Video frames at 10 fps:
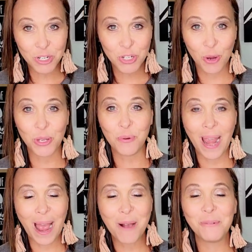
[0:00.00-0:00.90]
want to show you
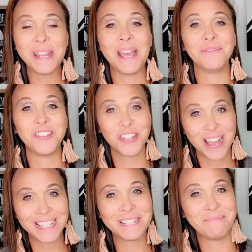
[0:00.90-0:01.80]
how we have
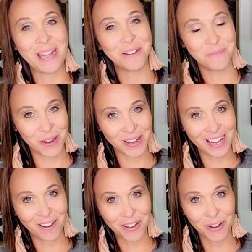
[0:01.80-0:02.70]
just made it work
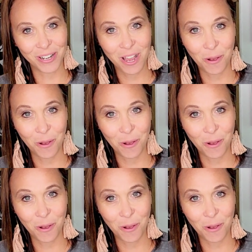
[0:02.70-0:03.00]
in our current